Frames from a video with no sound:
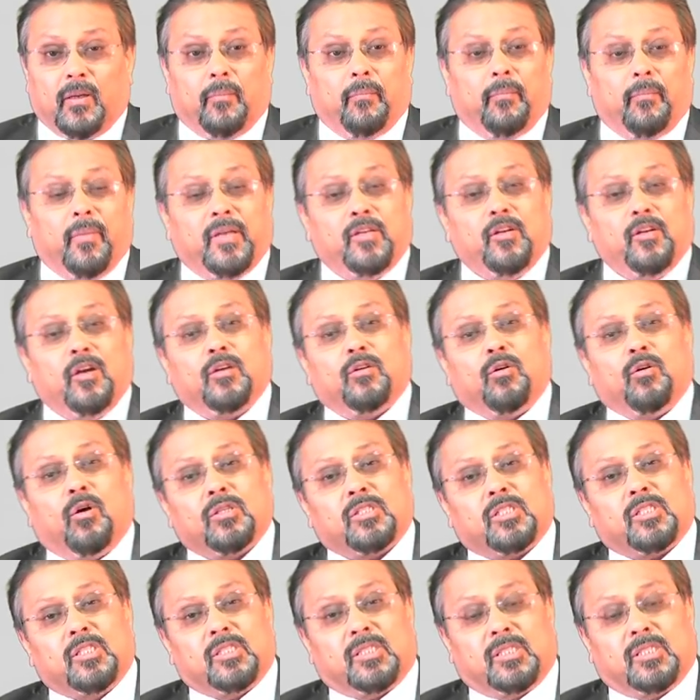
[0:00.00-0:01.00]
Material
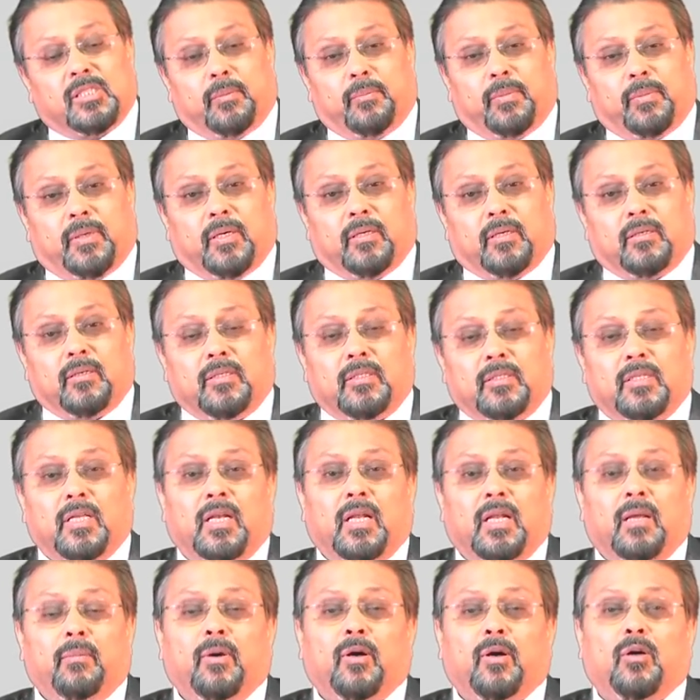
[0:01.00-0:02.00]
cost is separate. The
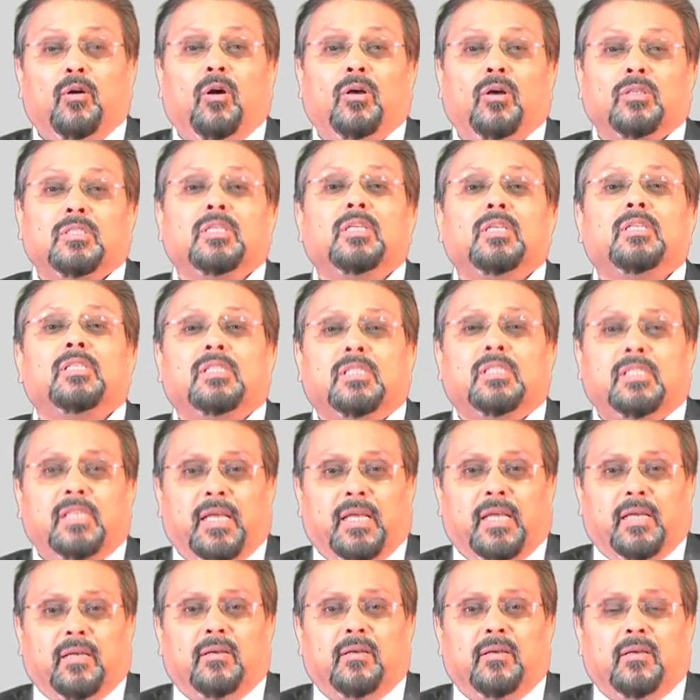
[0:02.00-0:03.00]
labor cost is,
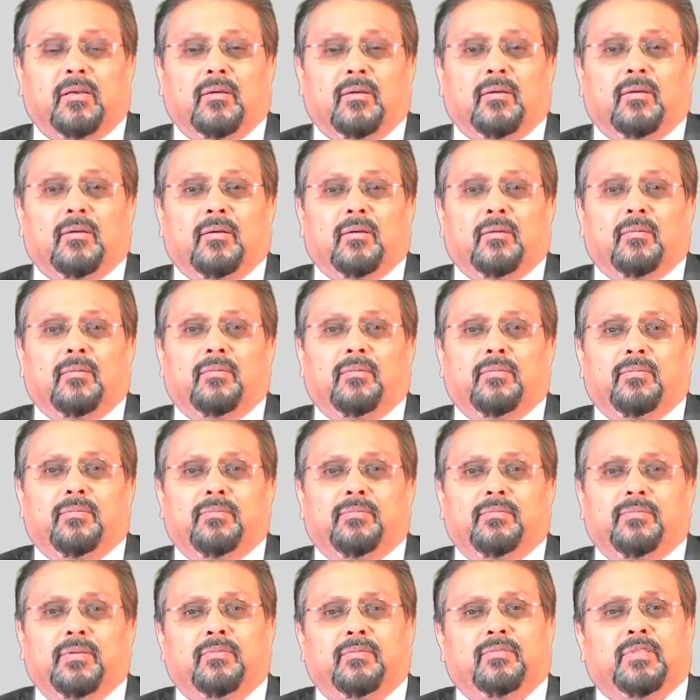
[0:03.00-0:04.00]
say,
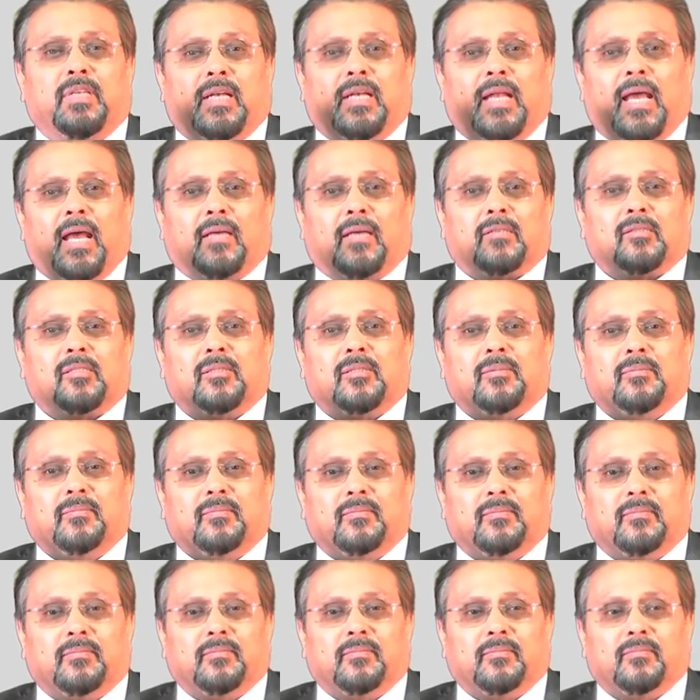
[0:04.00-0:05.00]
50 lakhs.
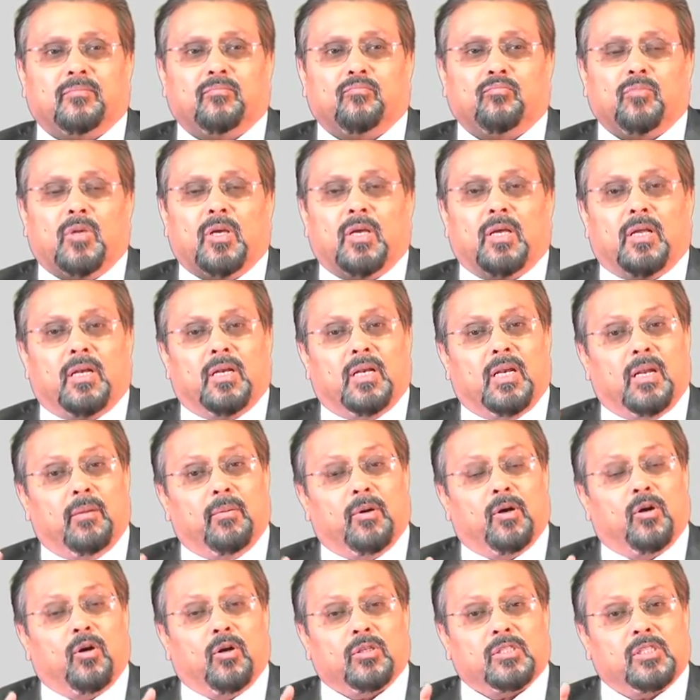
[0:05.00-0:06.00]
Labor
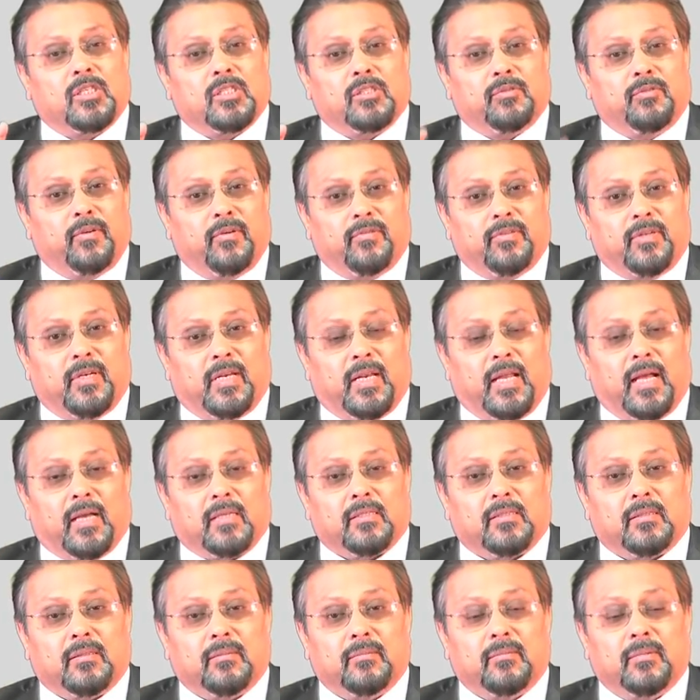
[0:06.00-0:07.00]
cost is 50
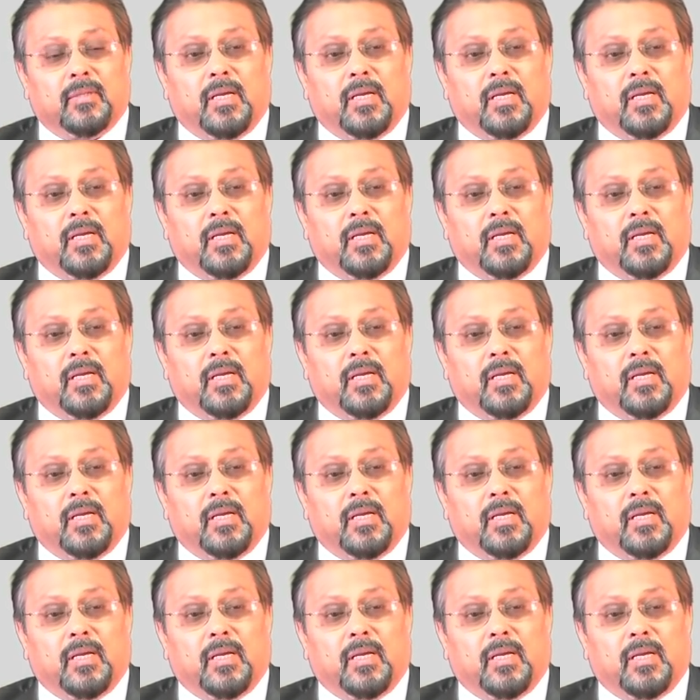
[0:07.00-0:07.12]
lakhs.